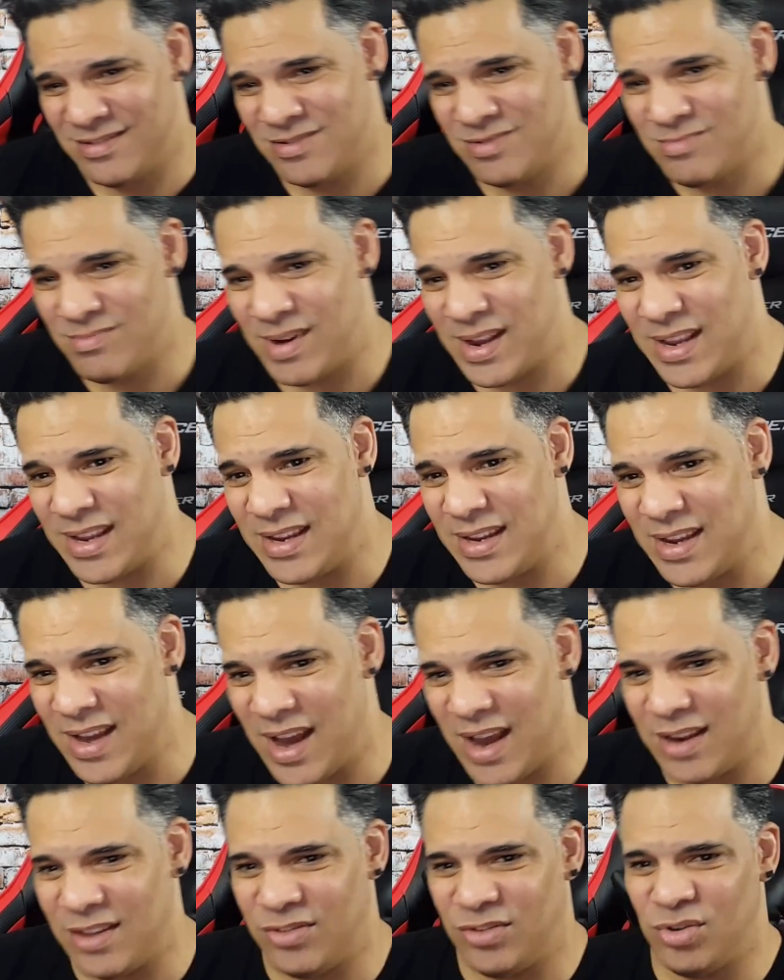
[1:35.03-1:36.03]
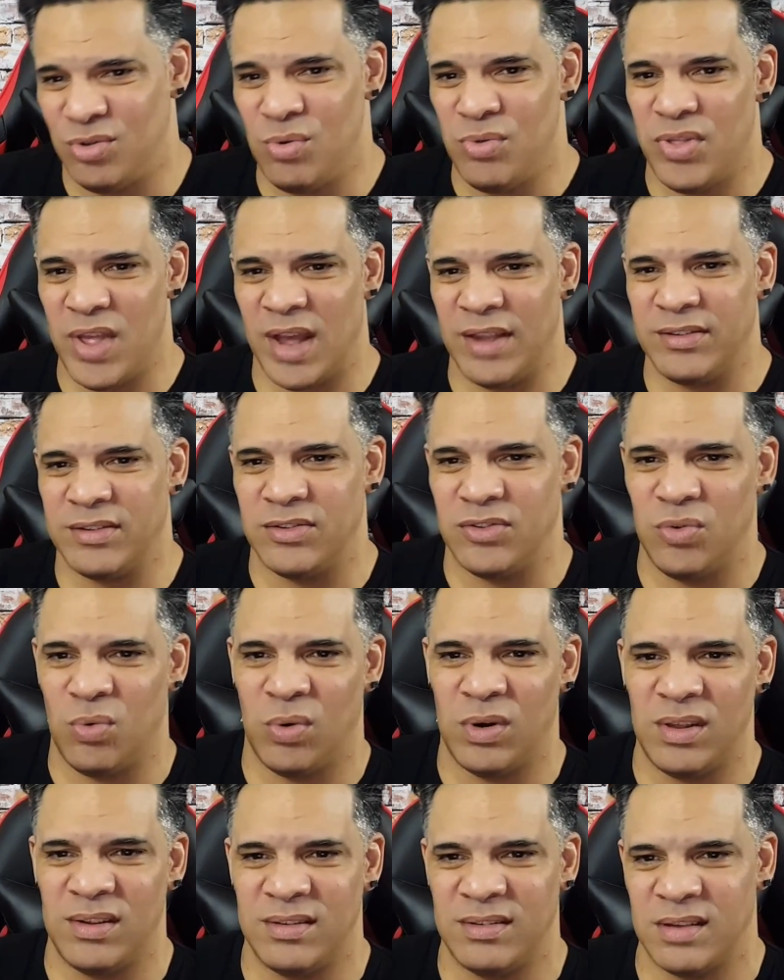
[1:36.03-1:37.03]
Oh my God,
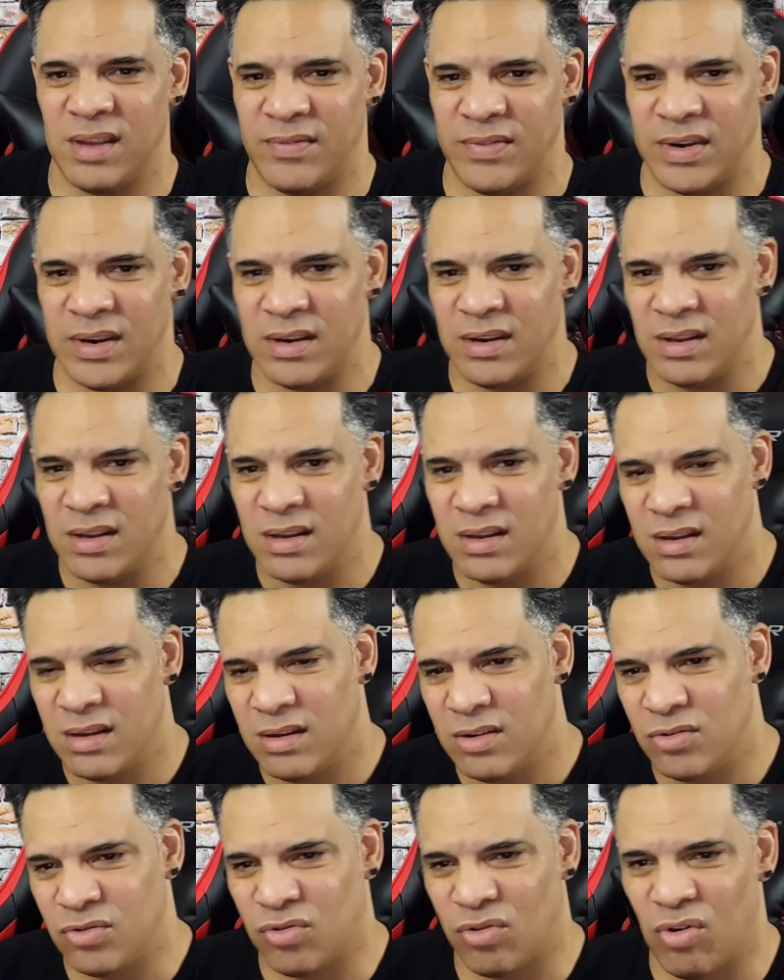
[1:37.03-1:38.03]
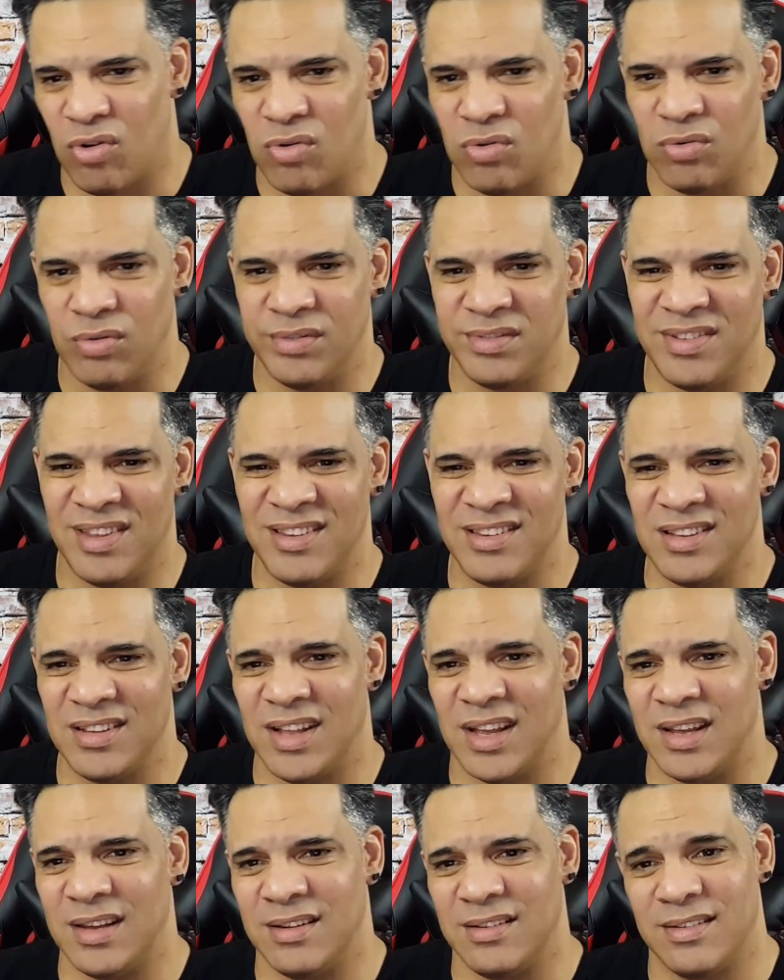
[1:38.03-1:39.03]
2,027 troll
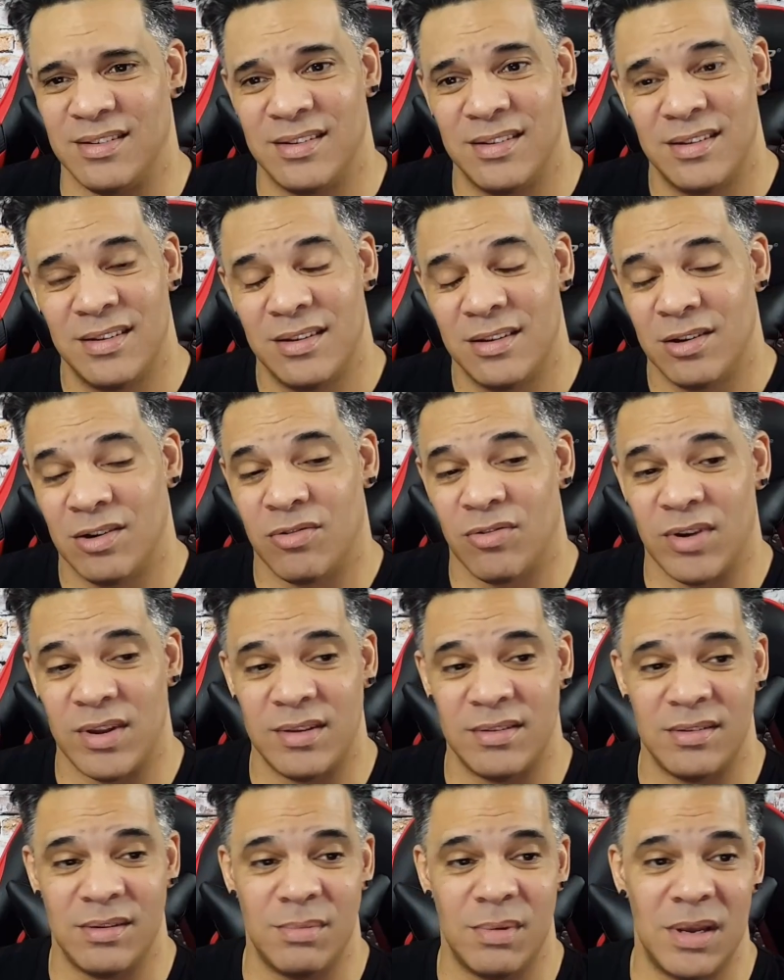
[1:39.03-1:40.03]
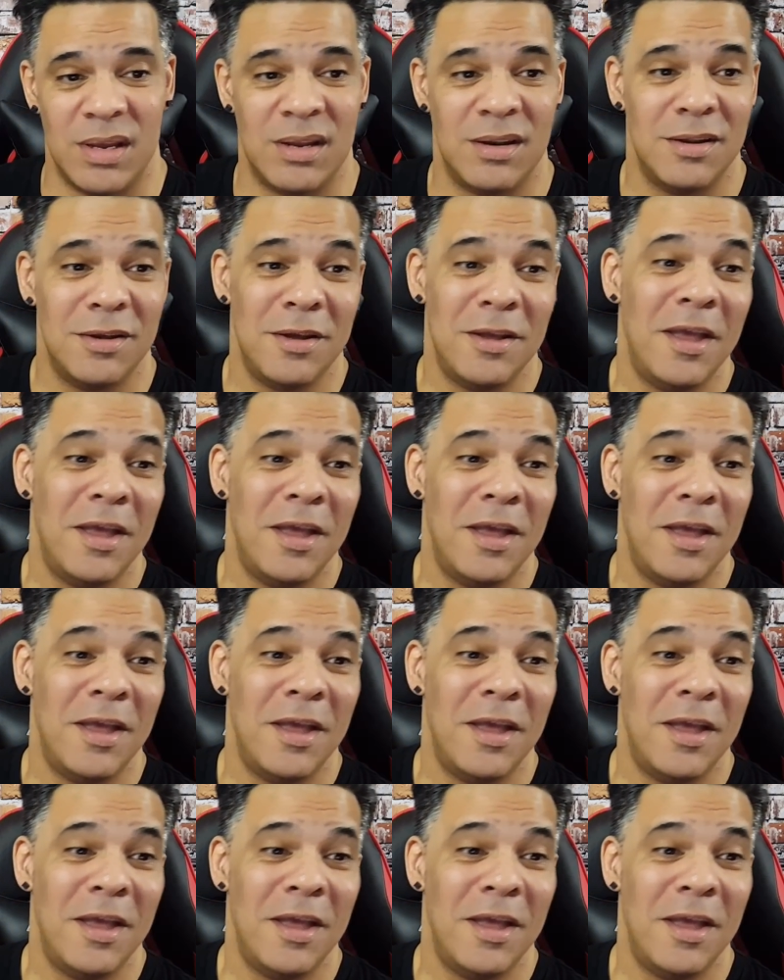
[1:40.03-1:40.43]
dislikes. Crazy, man.